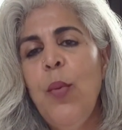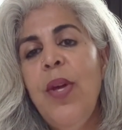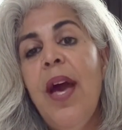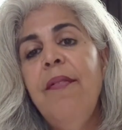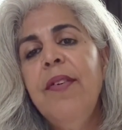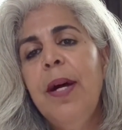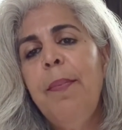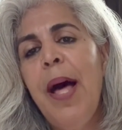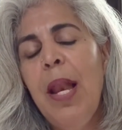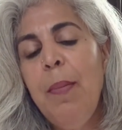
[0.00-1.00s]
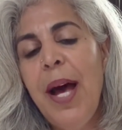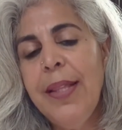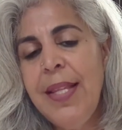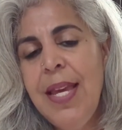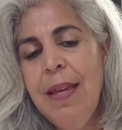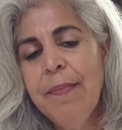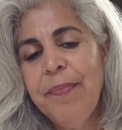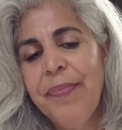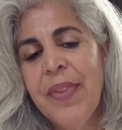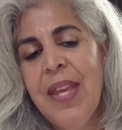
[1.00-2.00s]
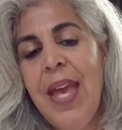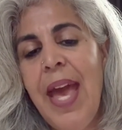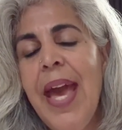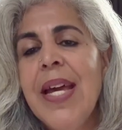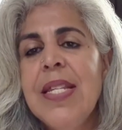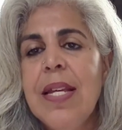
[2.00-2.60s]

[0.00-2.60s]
We have Kapalbhati, and